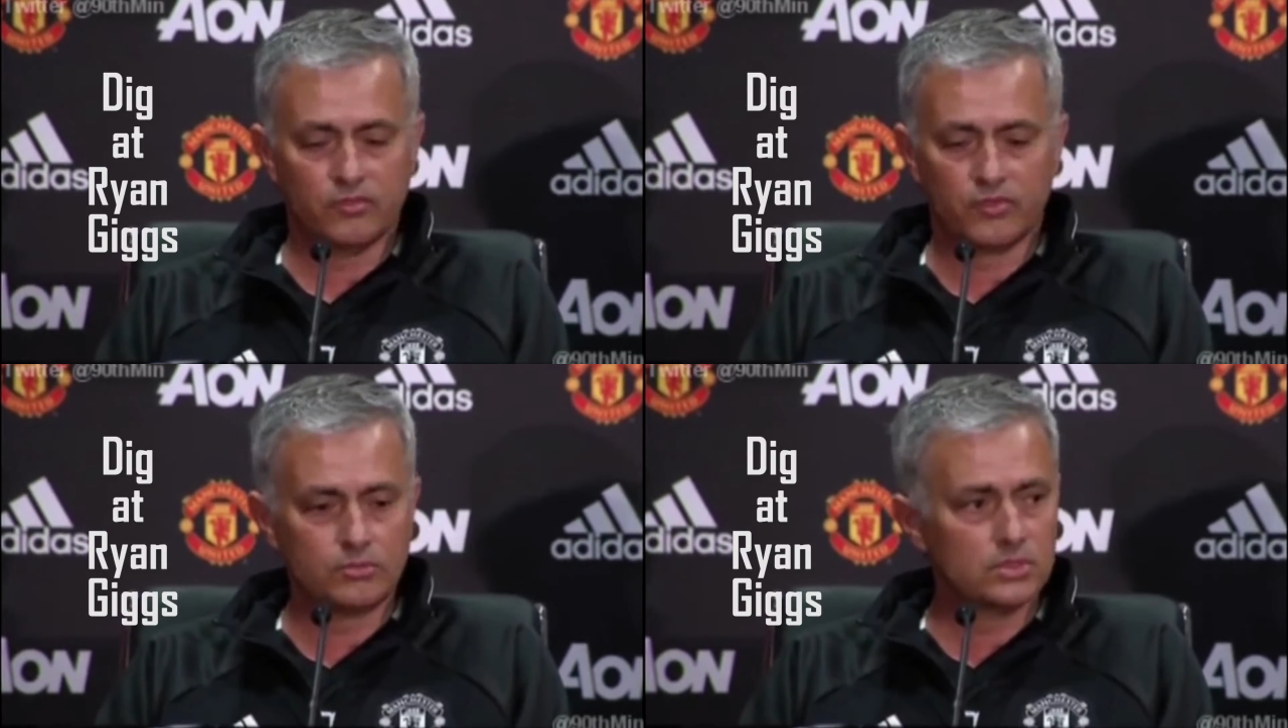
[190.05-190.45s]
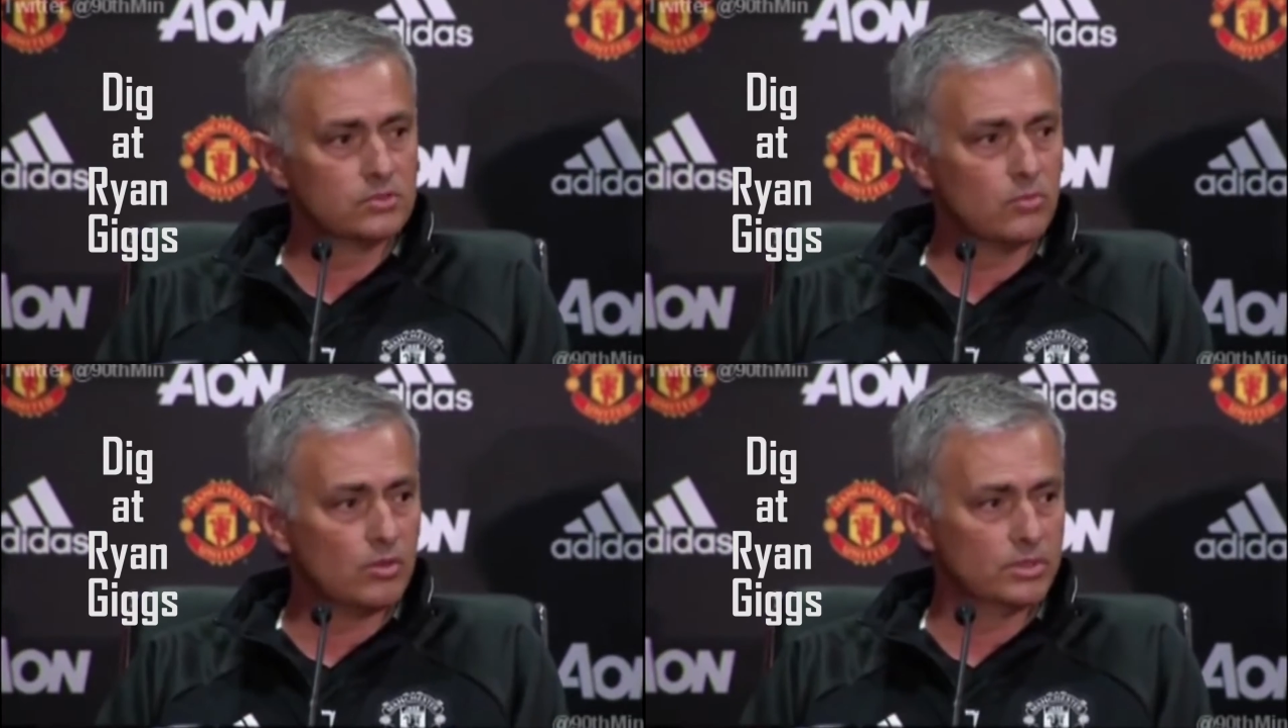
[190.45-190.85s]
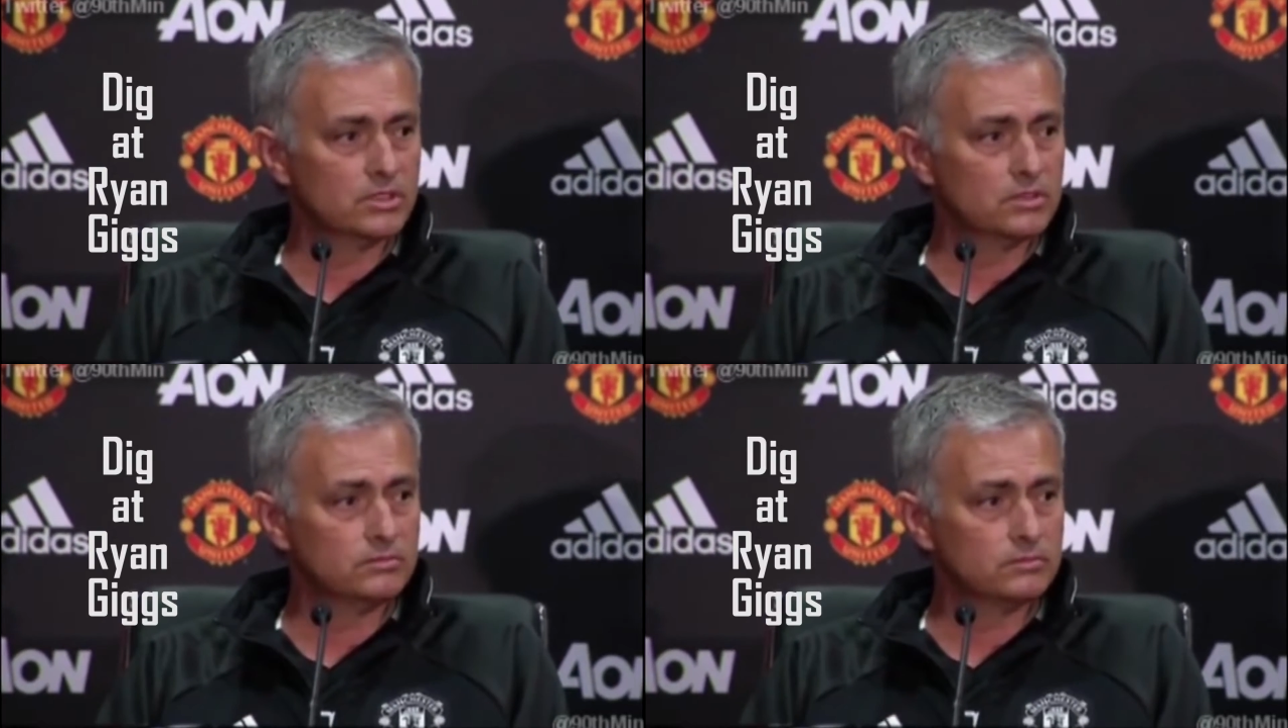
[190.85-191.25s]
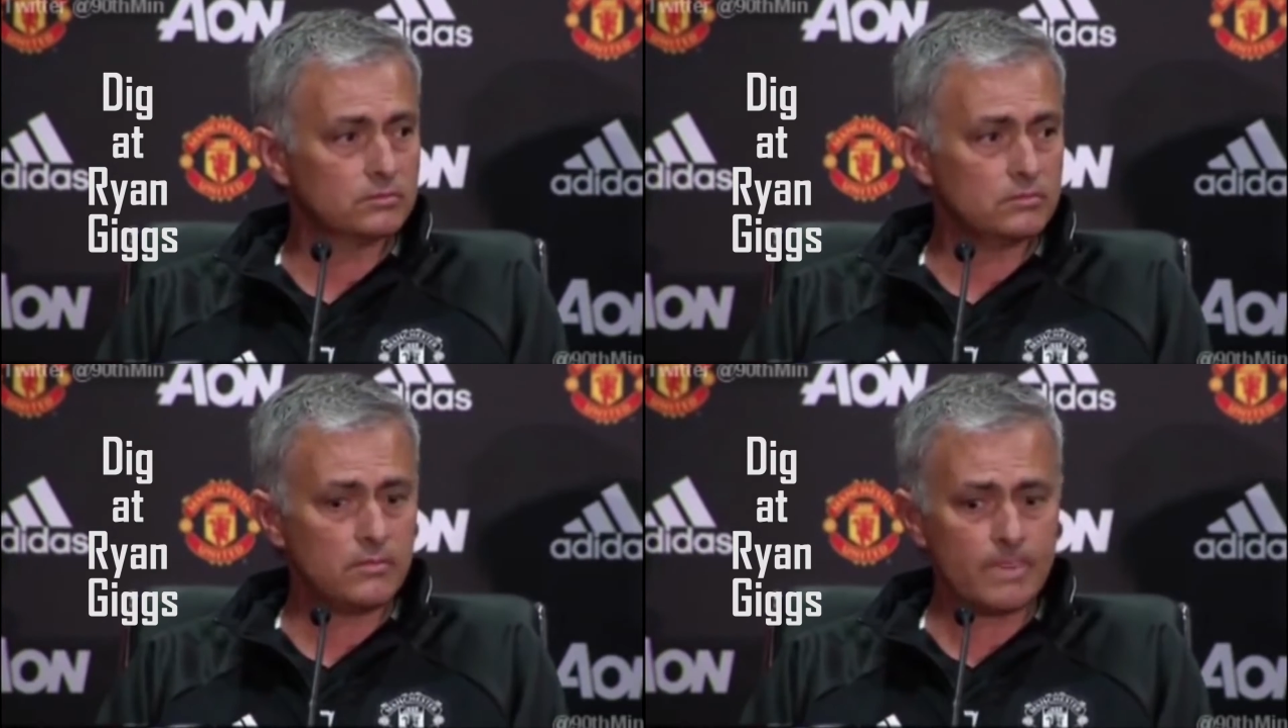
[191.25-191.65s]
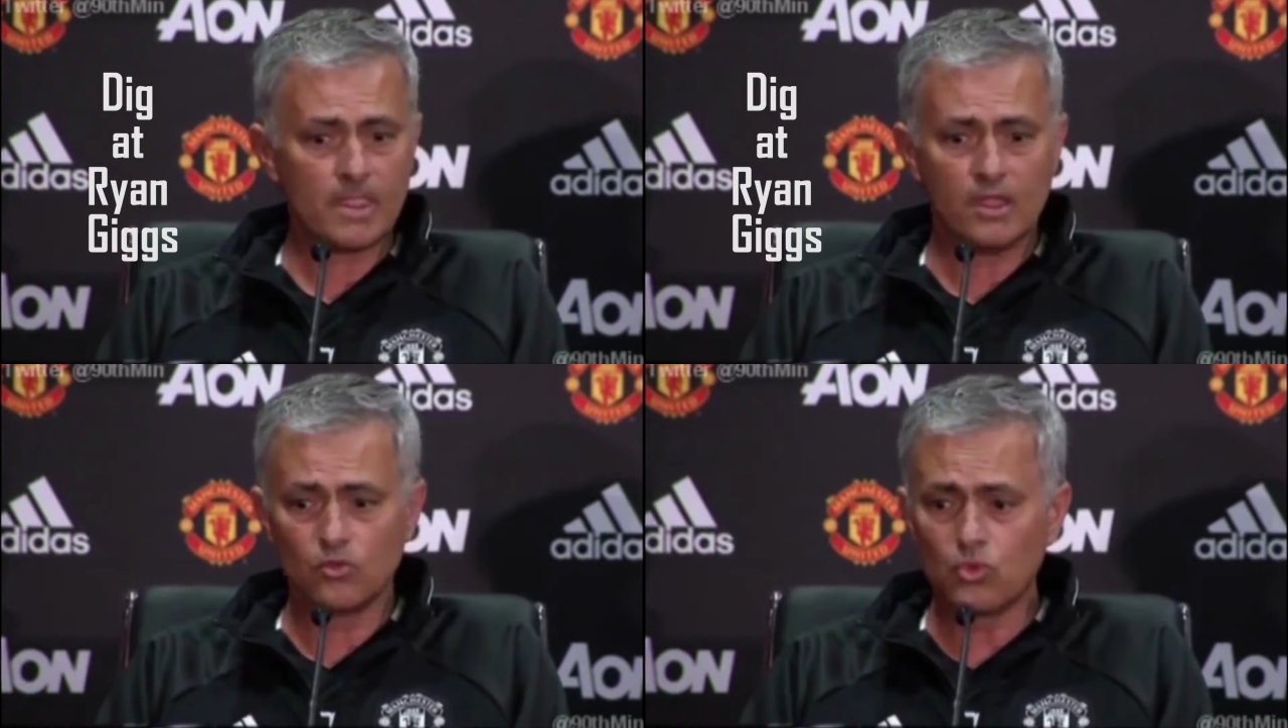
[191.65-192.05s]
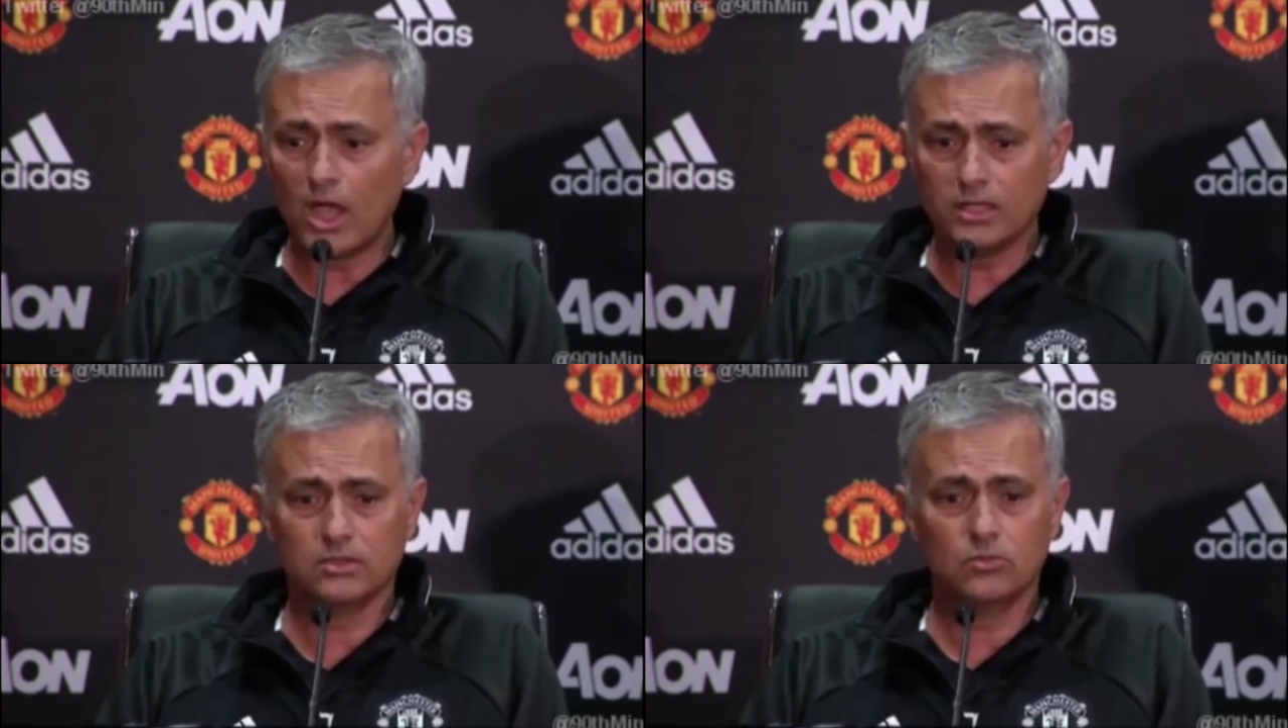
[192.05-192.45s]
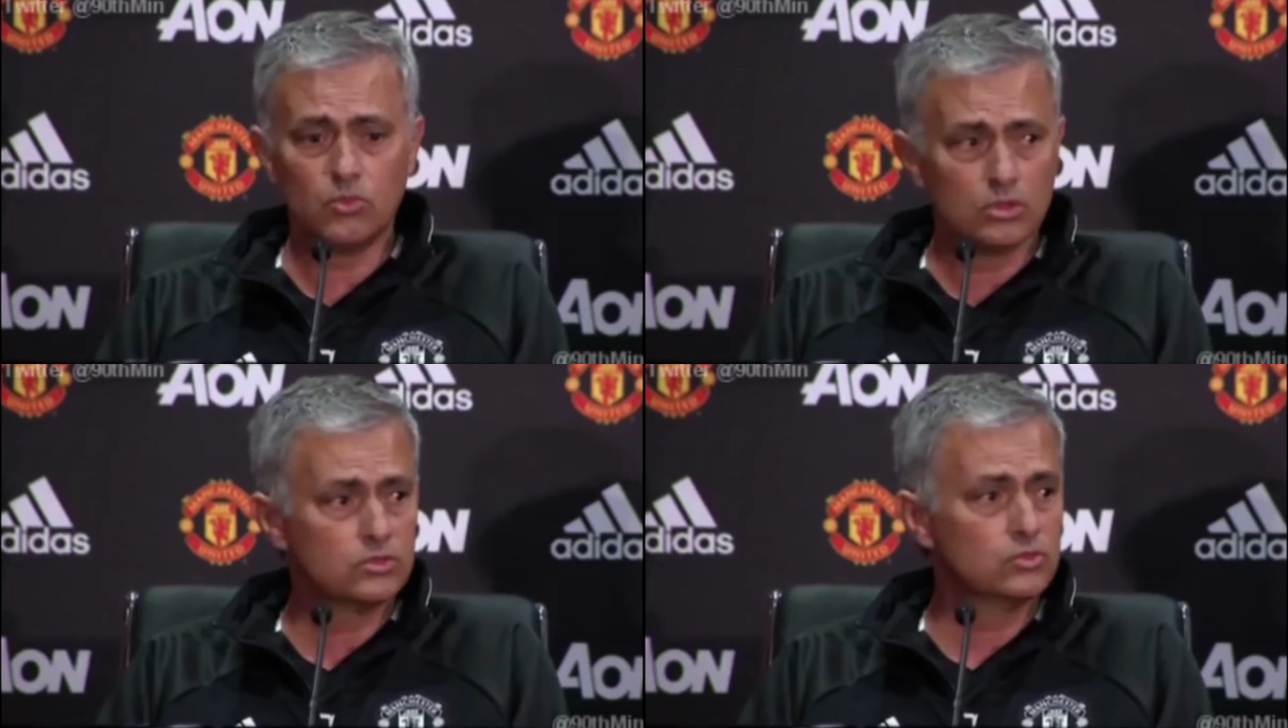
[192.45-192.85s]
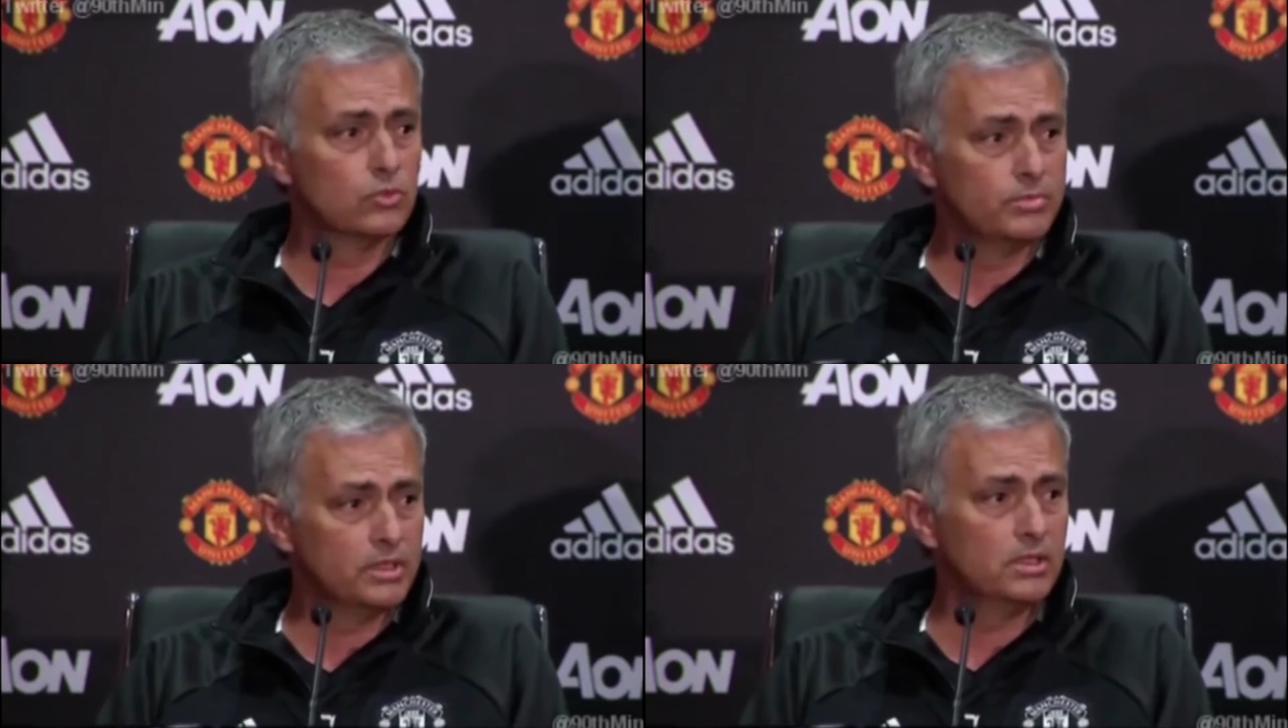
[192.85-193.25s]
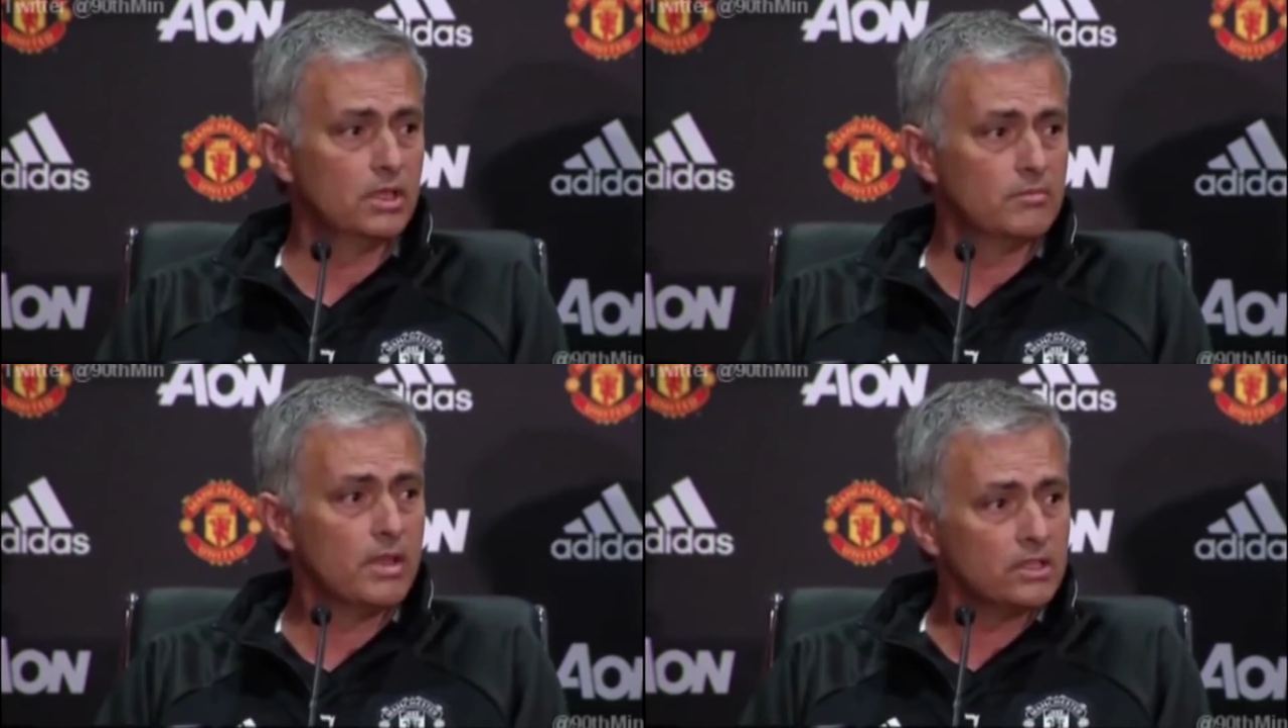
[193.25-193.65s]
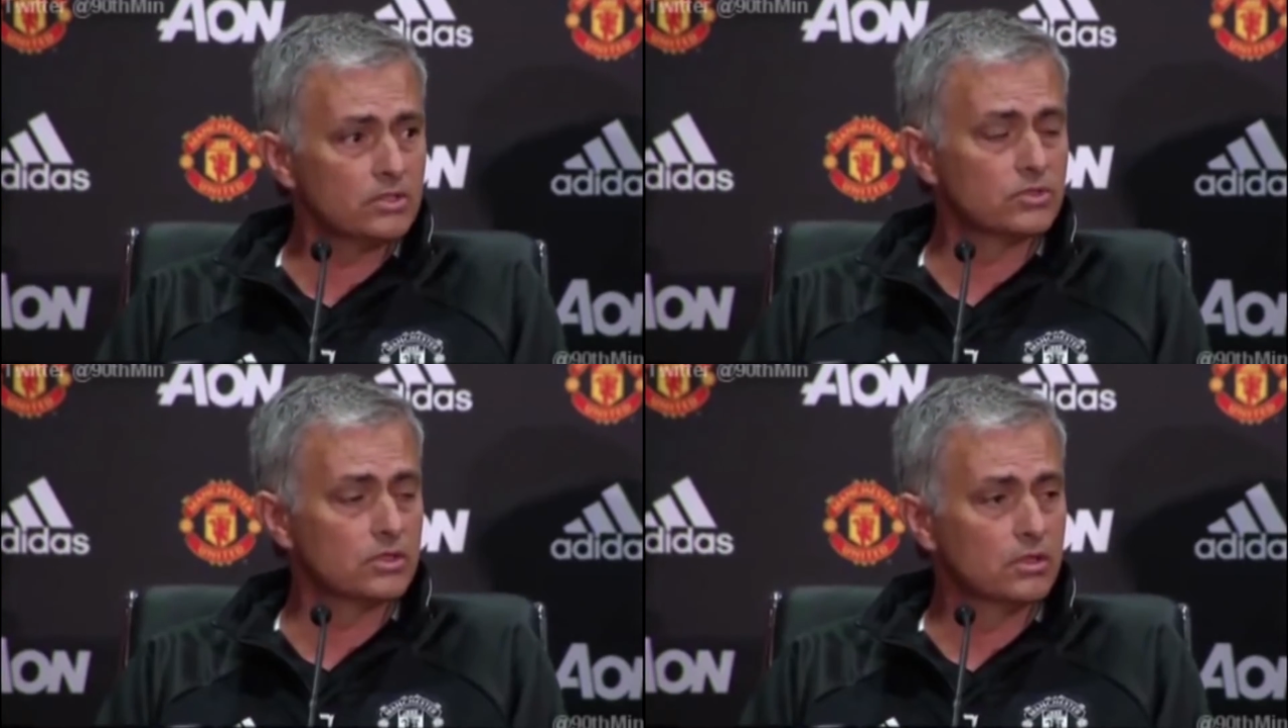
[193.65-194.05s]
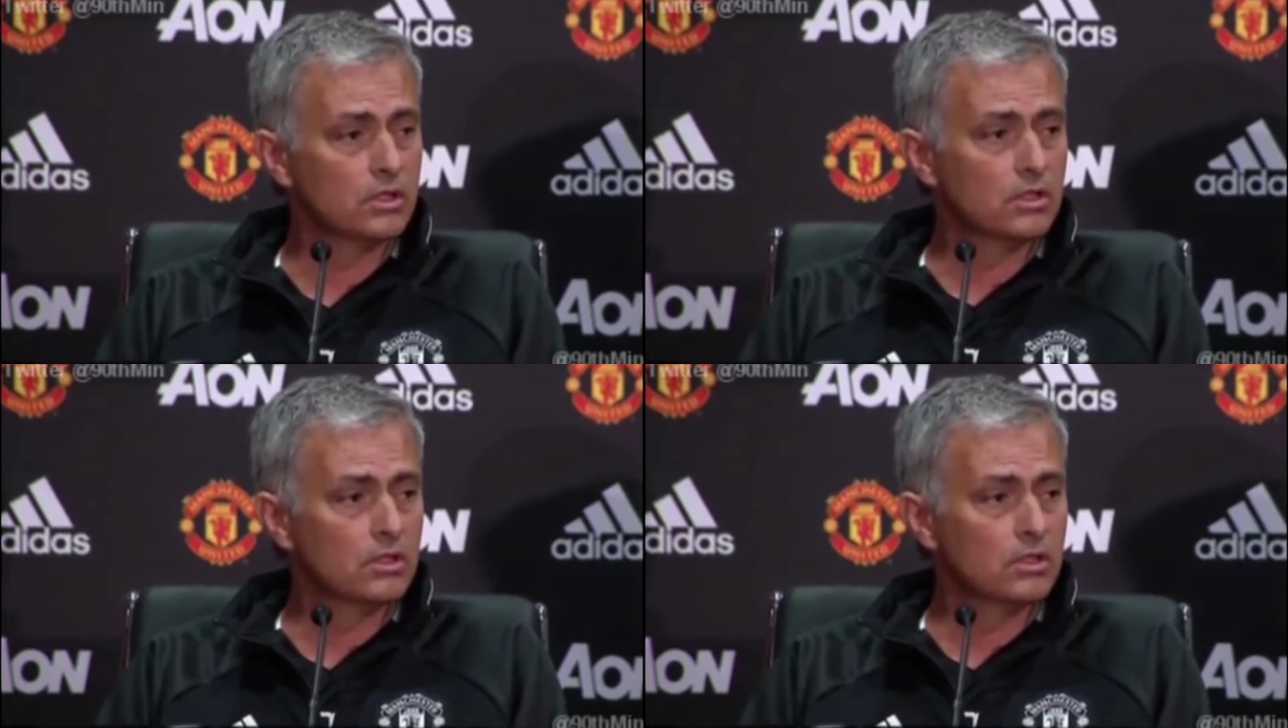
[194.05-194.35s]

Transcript: From this moment, Ryan wants to be a manager.